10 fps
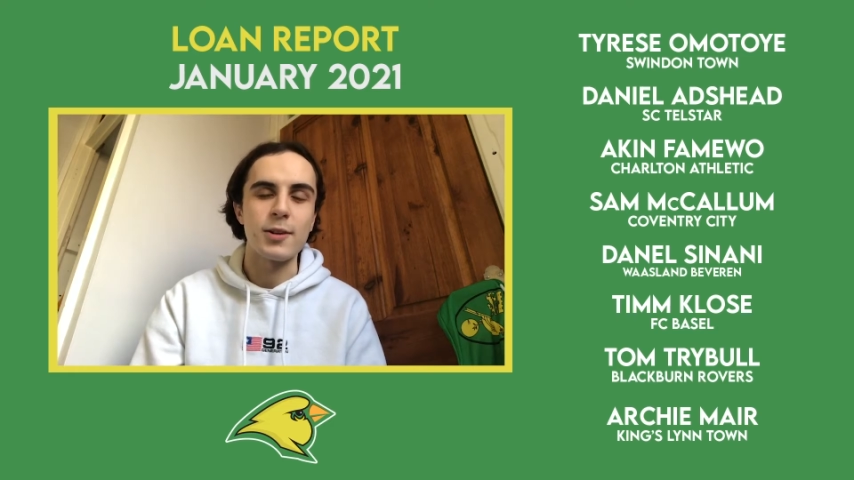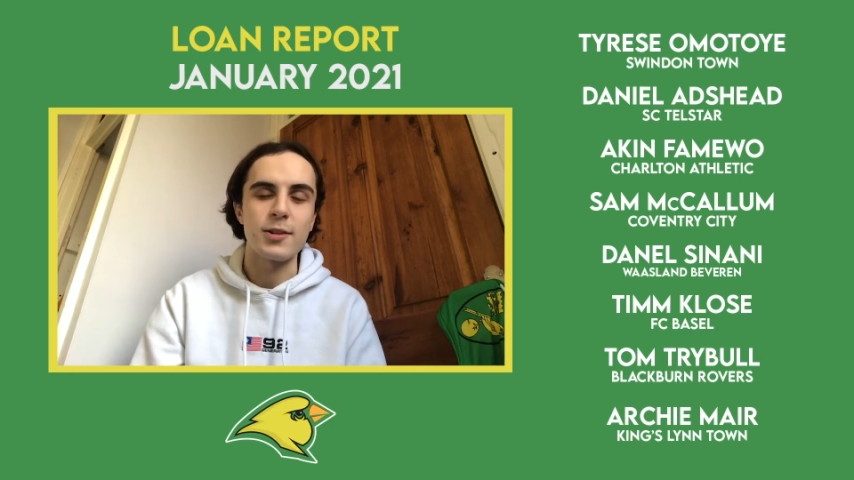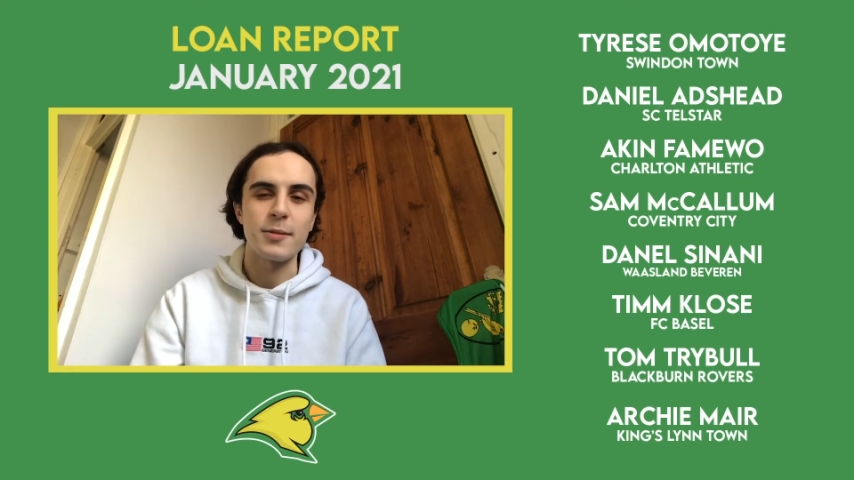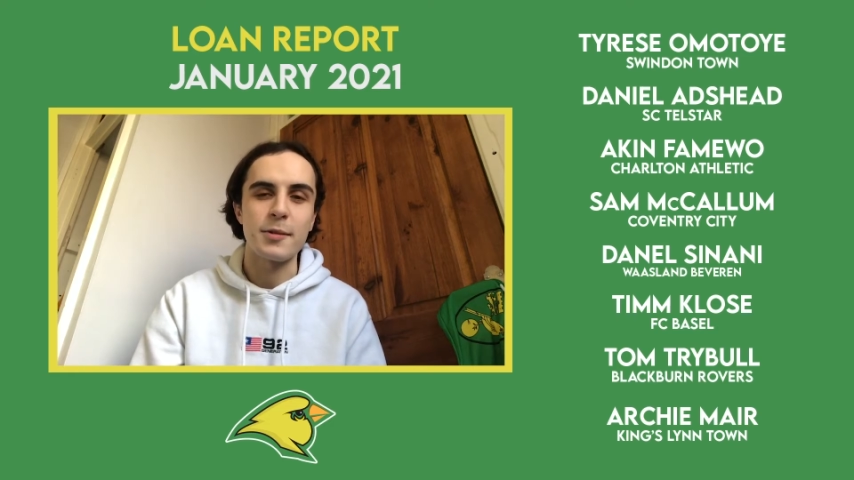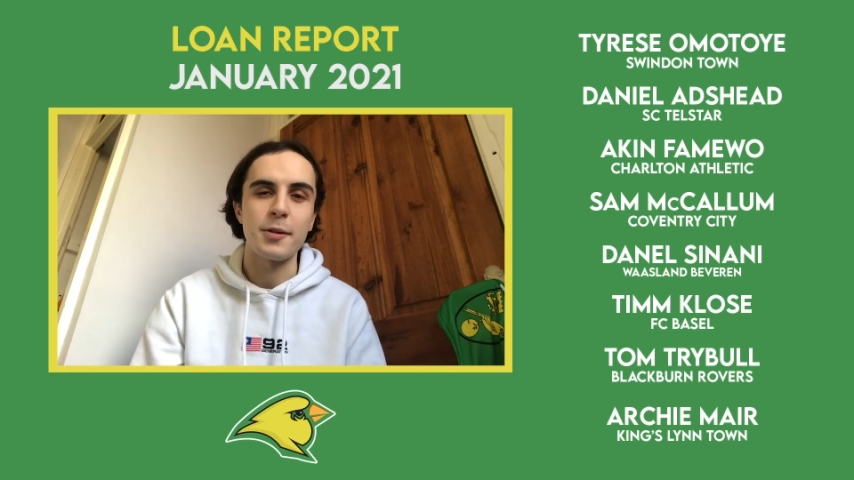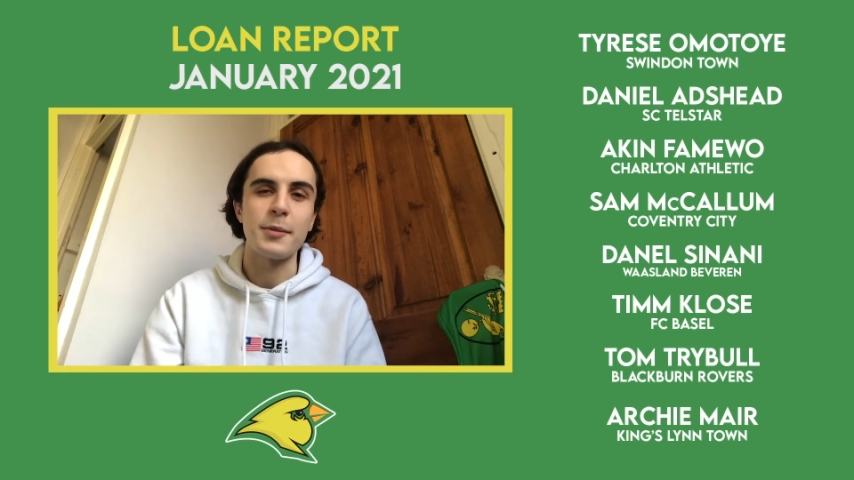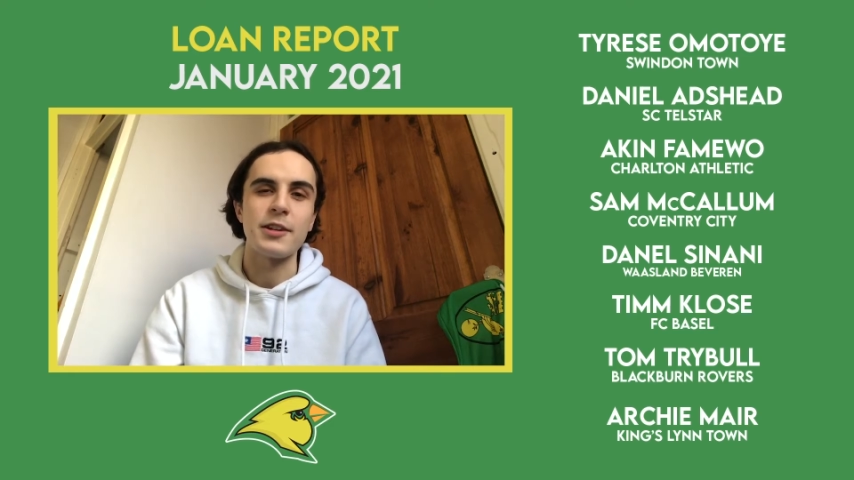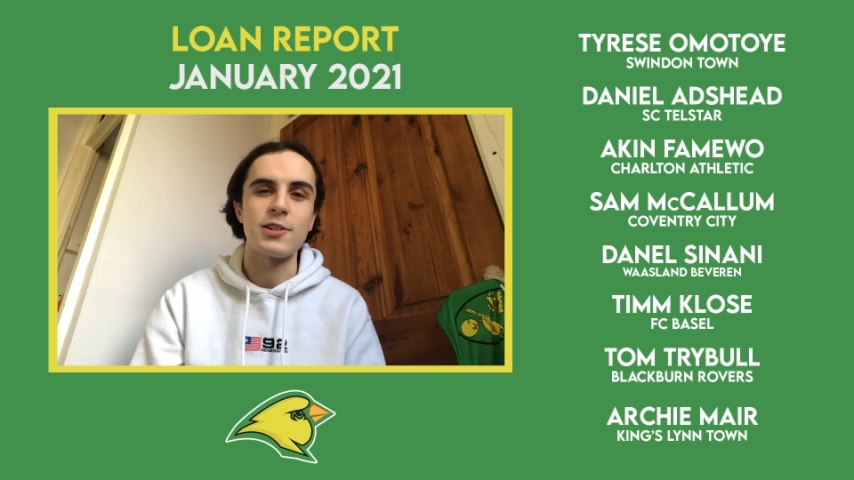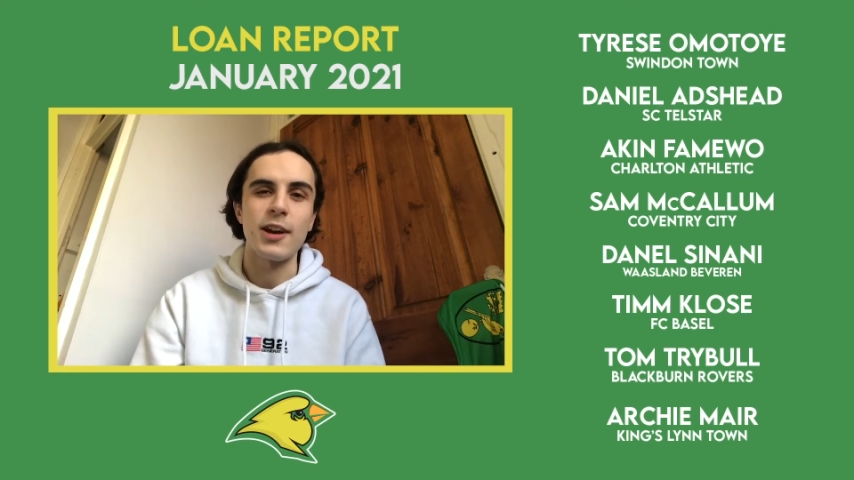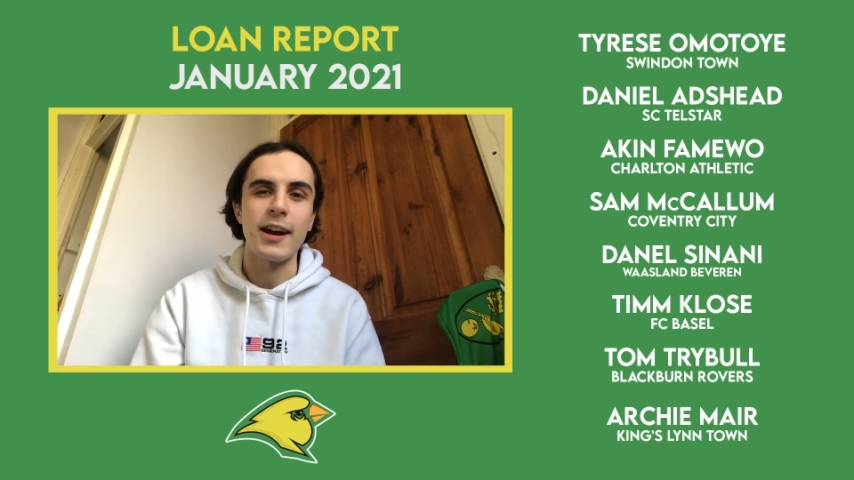Josip
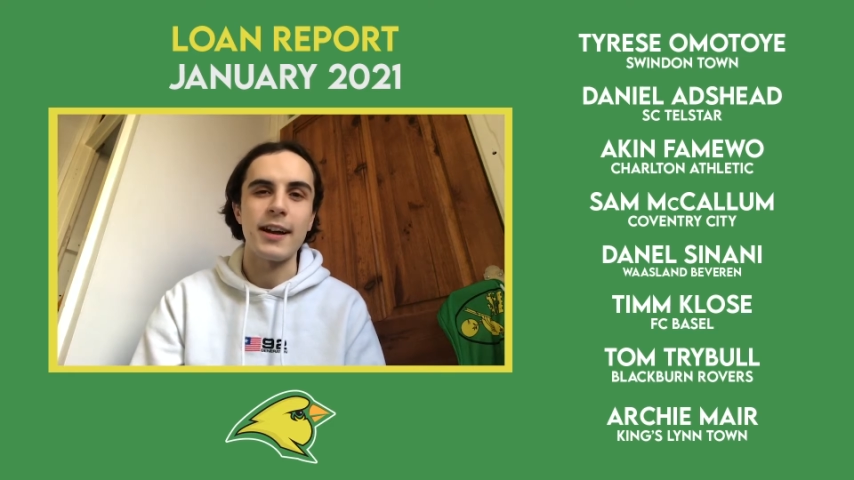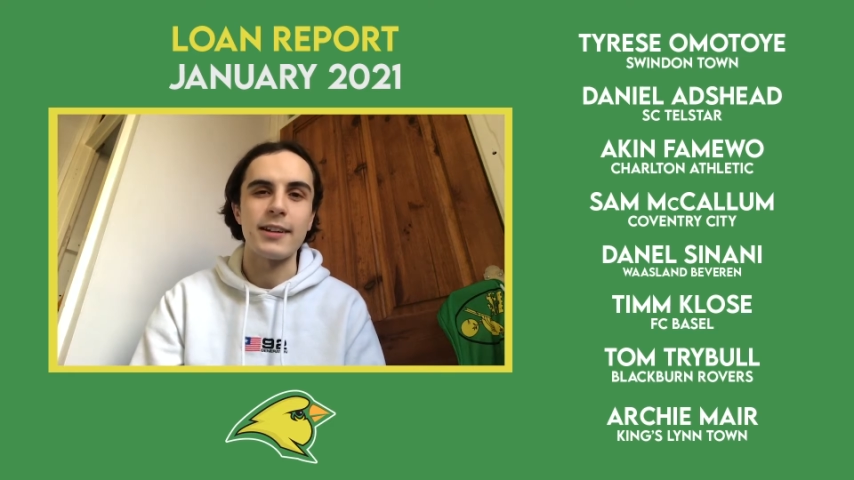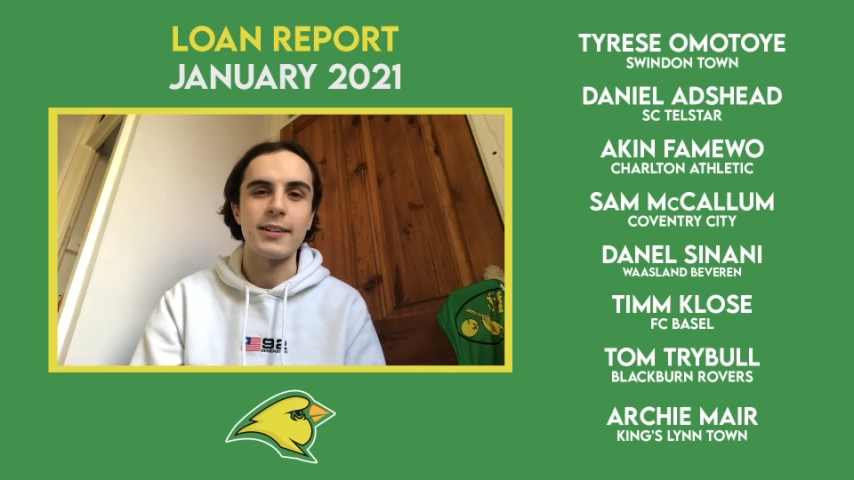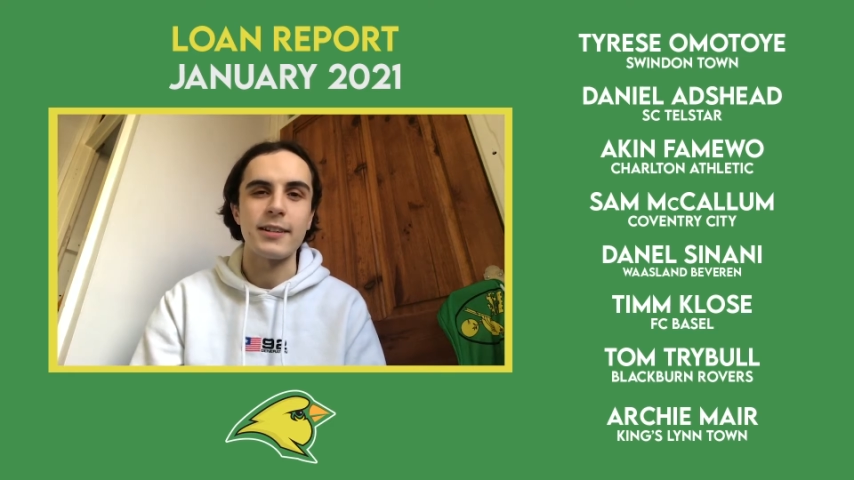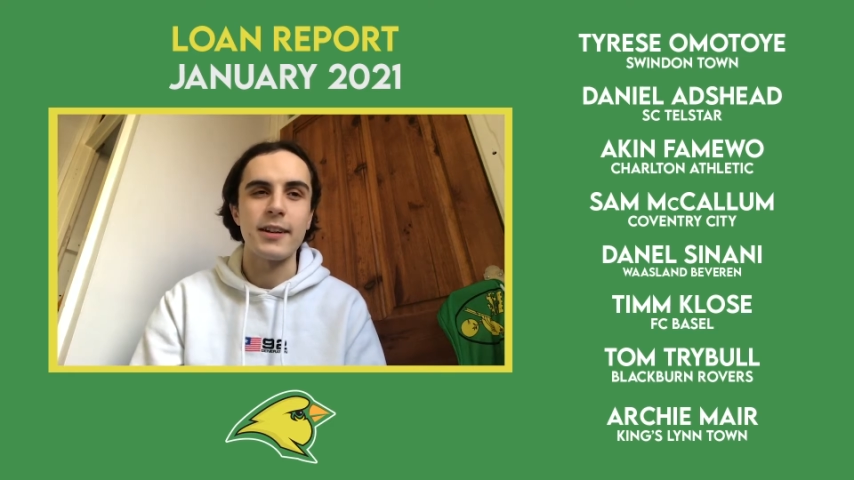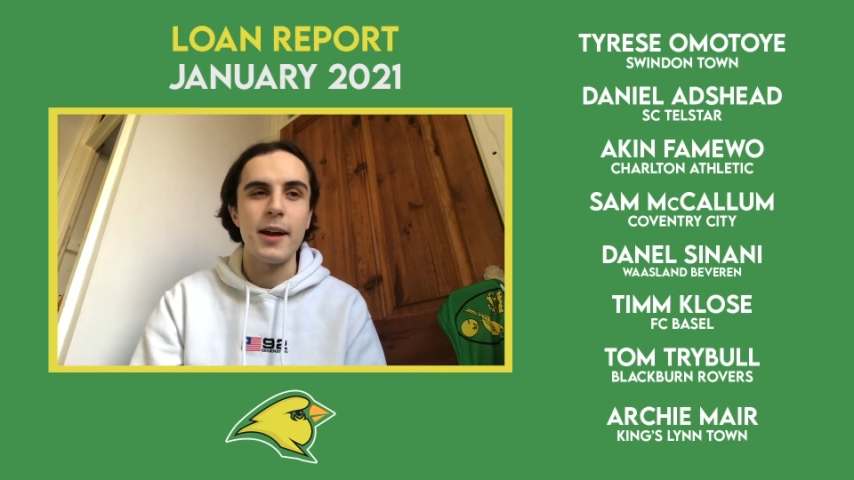Dulimic and